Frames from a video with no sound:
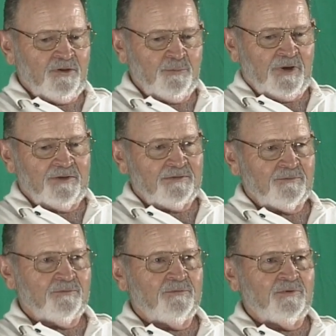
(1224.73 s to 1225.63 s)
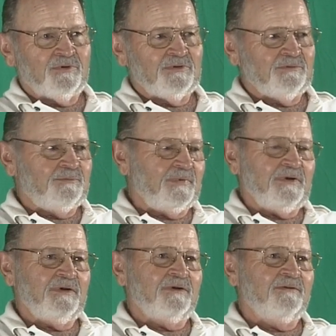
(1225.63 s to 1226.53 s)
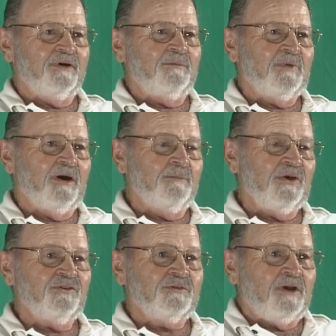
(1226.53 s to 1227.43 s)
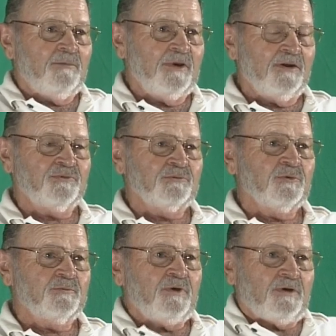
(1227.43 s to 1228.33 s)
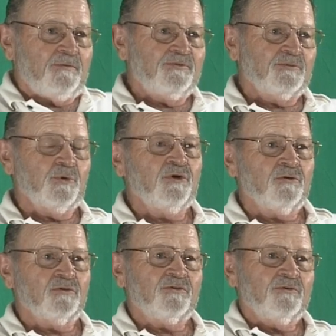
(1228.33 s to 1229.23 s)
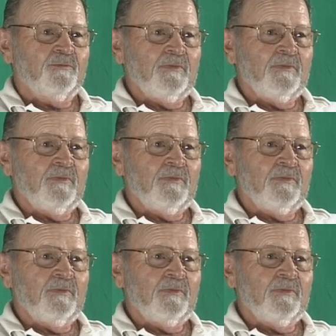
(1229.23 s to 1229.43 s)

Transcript: But we'd, I, I made, I made up some, uh, some hurdles